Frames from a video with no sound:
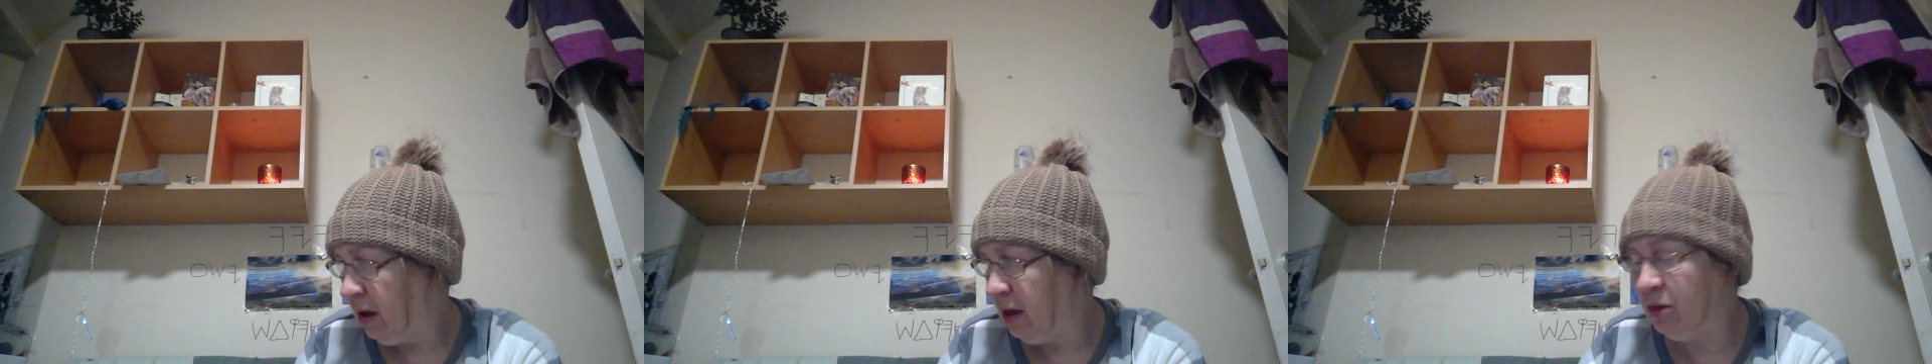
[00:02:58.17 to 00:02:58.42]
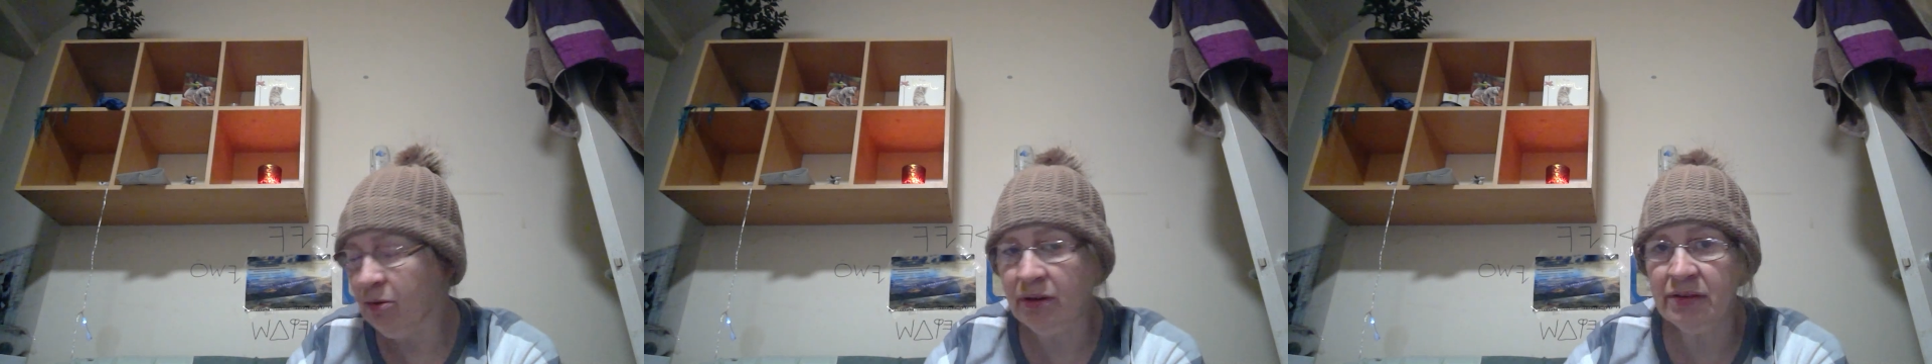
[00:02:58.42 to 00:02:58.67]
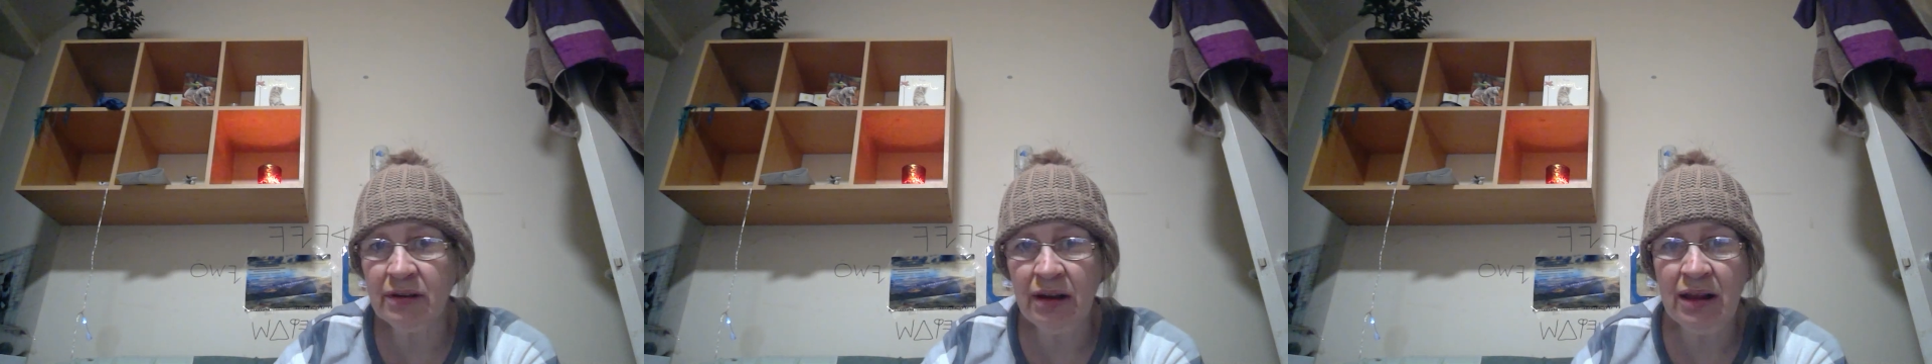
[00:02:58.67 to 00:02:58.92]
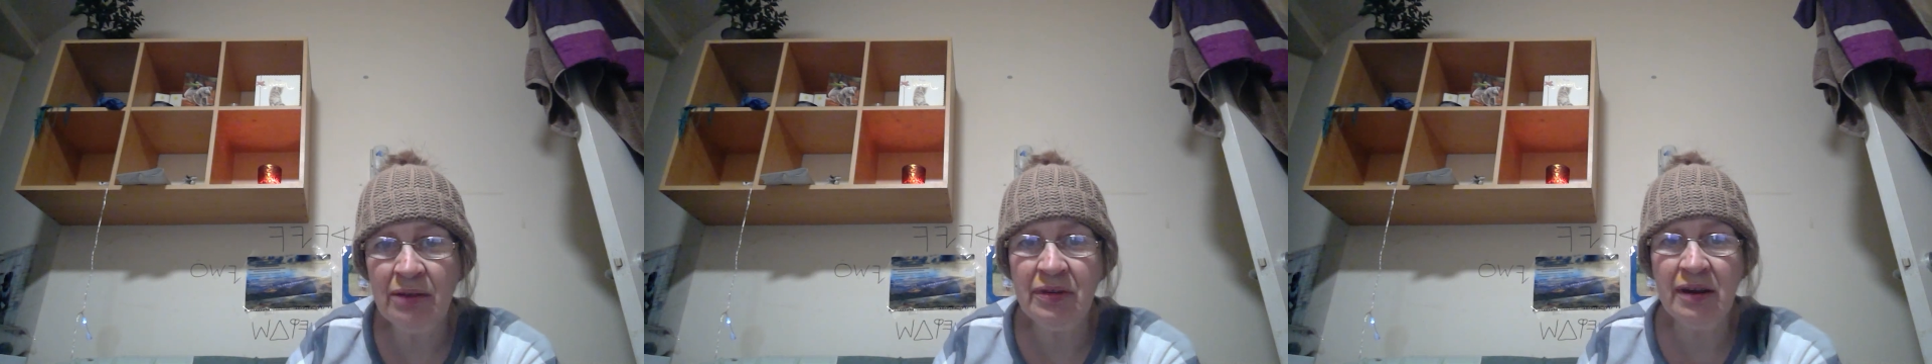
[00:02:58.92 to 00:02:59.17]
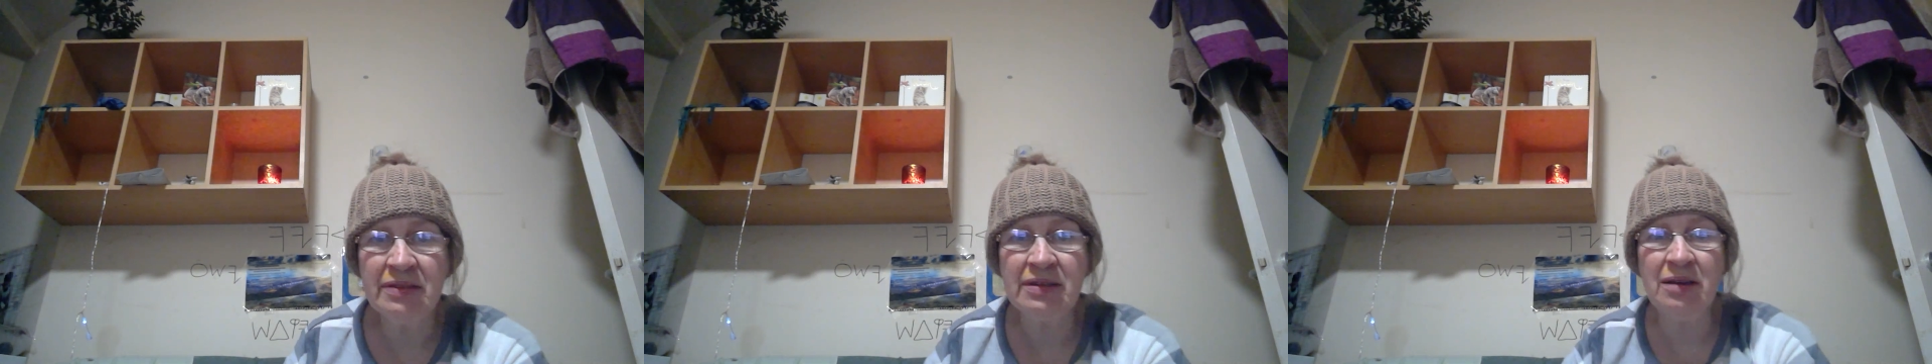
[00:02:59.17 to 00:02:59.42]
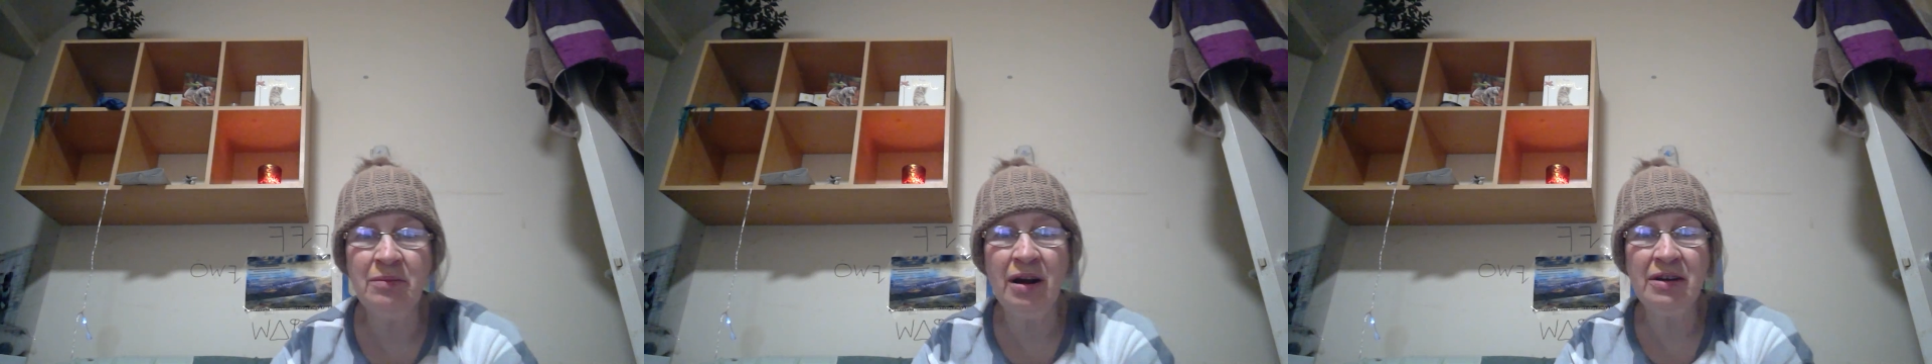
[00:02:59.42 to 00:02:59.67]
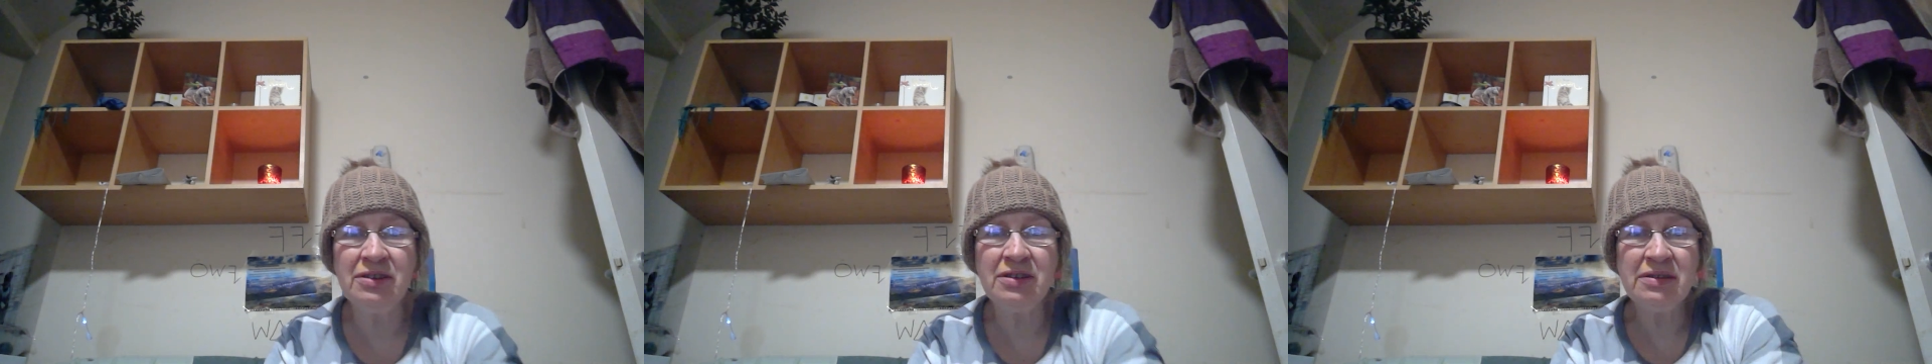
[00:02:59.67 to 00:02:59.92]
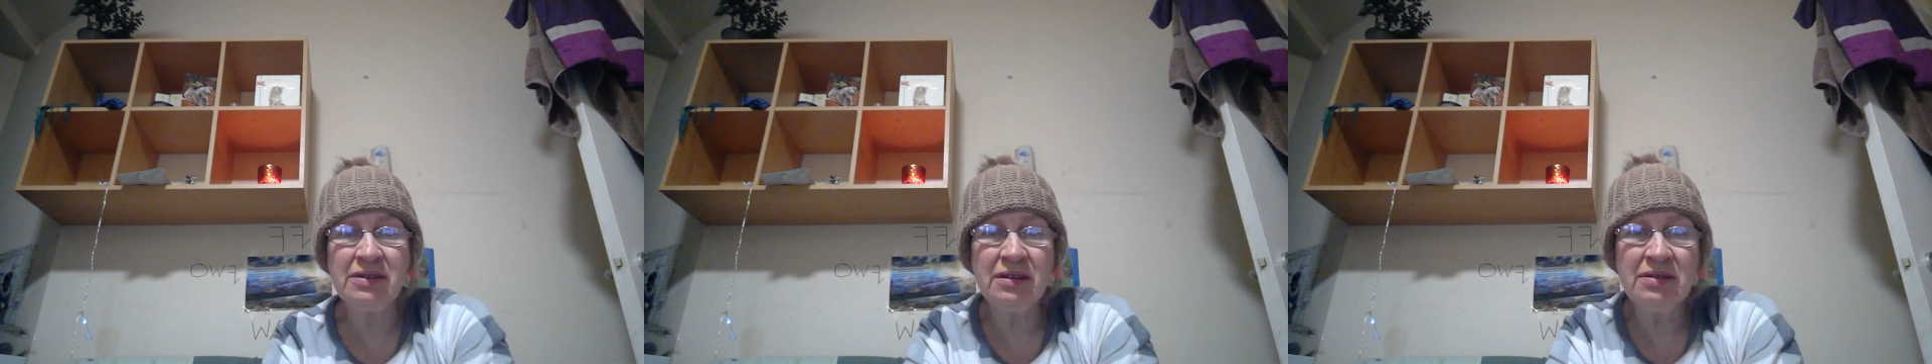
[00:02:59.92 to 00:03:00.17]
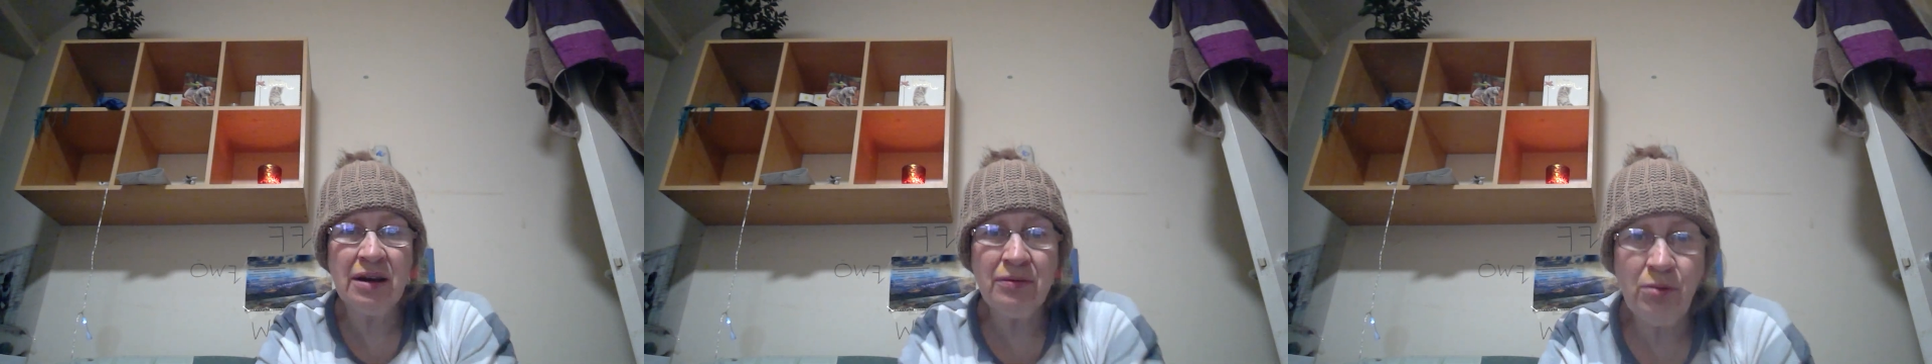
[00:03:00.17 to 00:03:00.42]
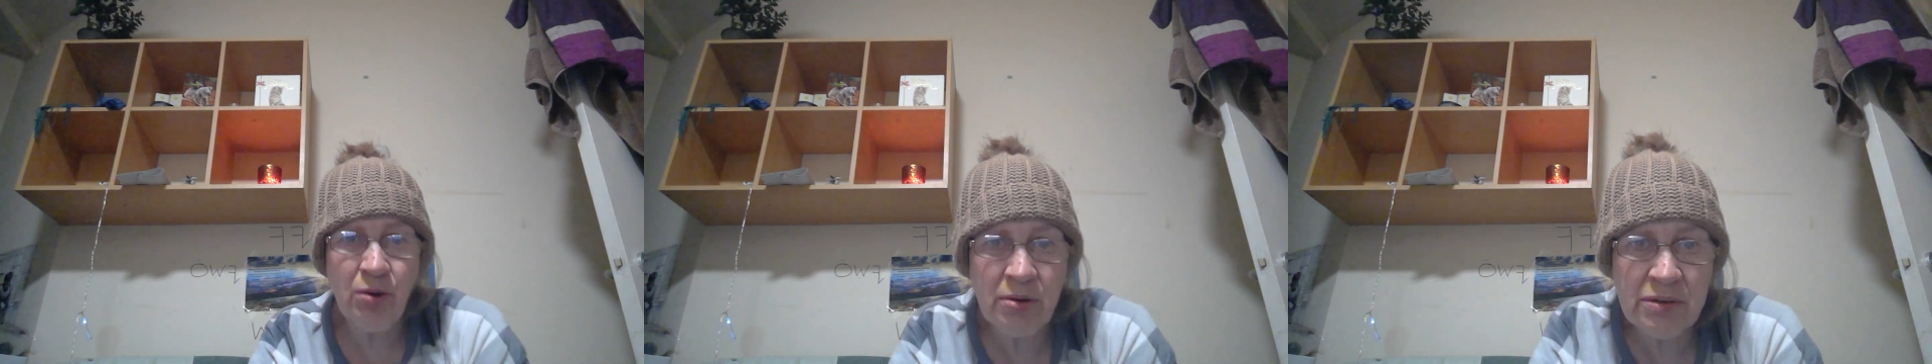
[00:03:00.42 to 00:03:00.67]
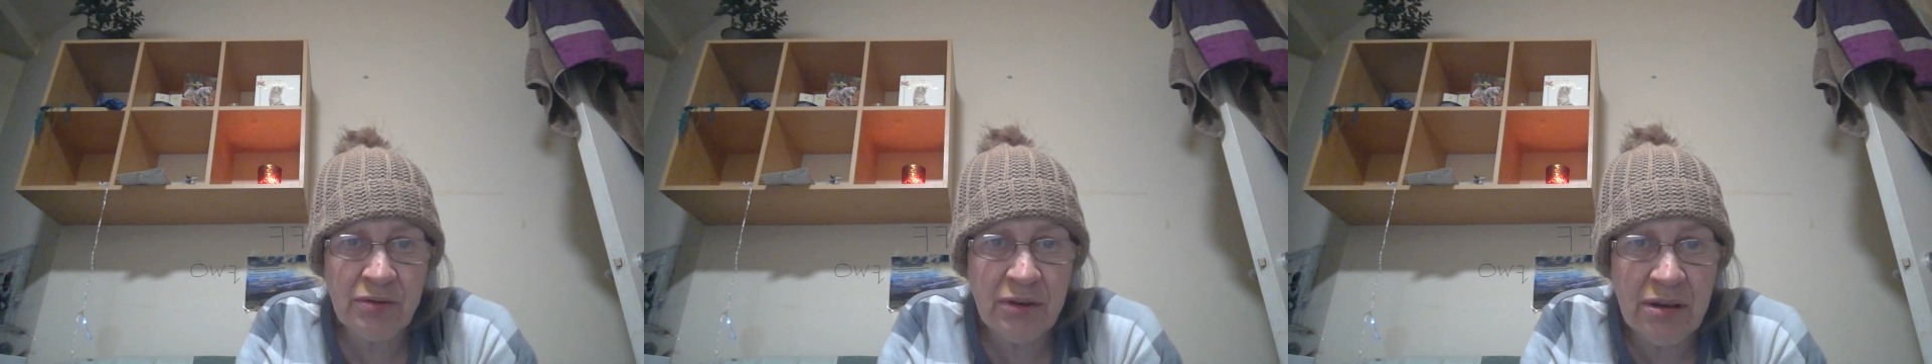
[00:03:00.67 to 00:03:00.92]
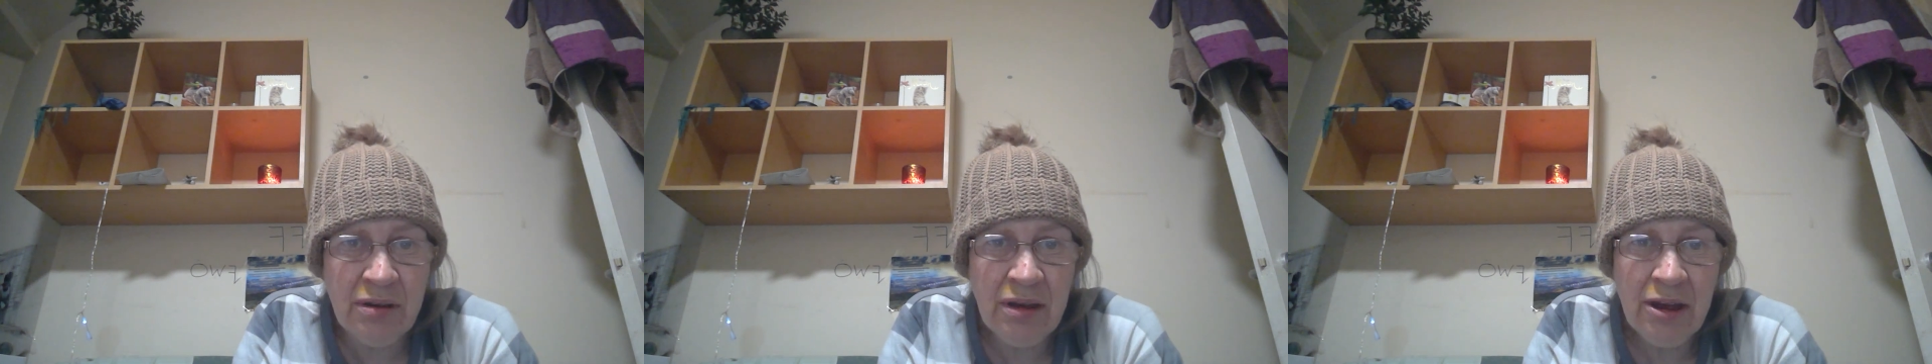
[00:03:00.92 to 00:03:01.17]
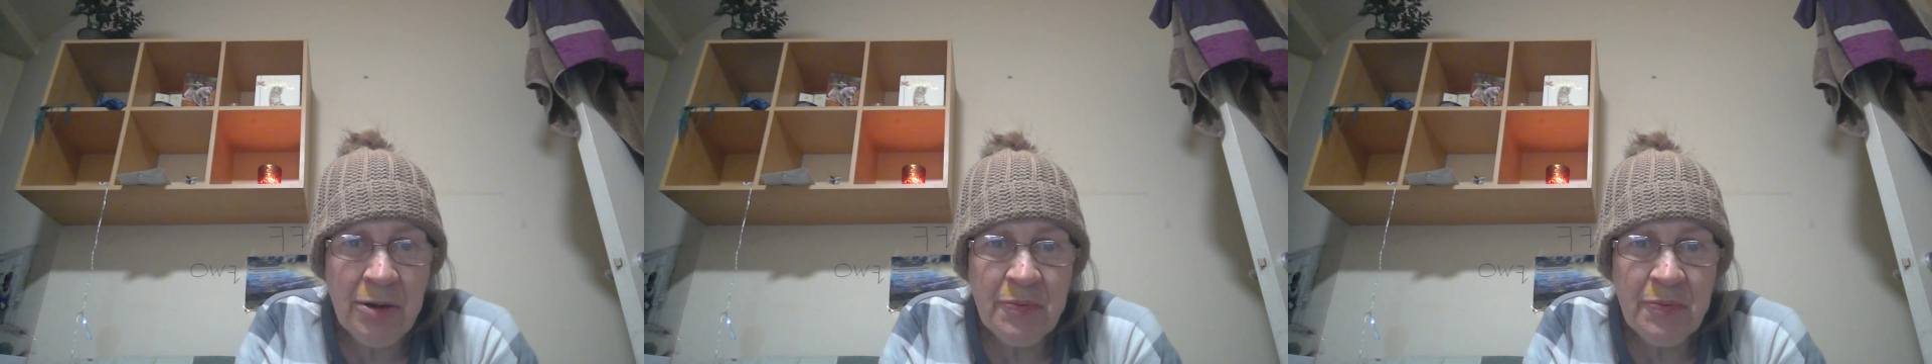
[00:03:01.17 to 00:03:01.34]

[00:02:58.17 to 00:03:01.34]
And the reason I love that so much is because I've walked through